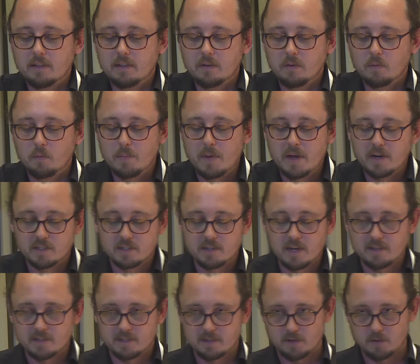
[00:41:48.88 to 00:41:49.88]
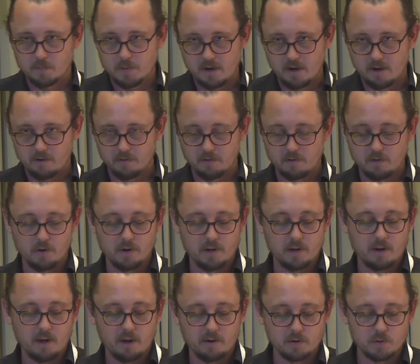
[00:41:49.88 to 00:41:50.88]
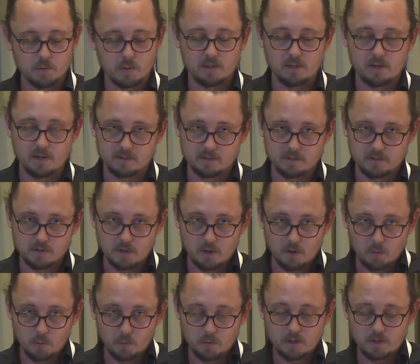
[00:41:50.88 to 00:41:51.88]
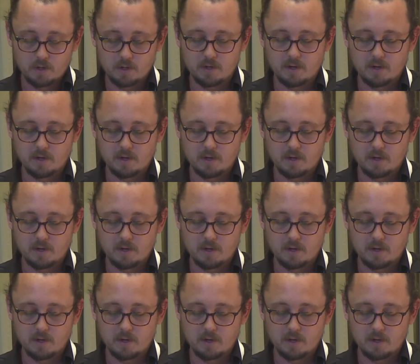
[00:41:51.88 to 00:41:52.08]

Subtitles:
we managed to date this site to about 113, 120,000 years old.